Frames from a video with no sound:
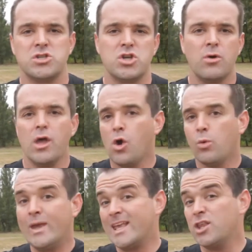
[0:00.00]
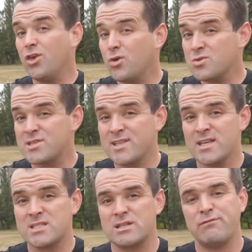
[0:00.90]
So we can use
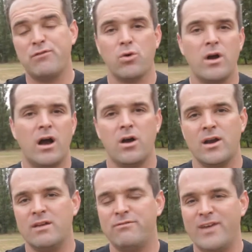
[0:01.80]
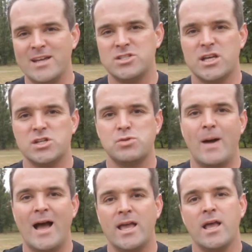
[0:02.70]
this for our advantage
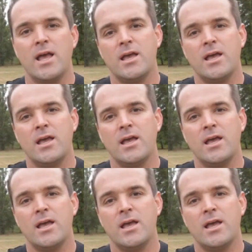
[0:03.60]
by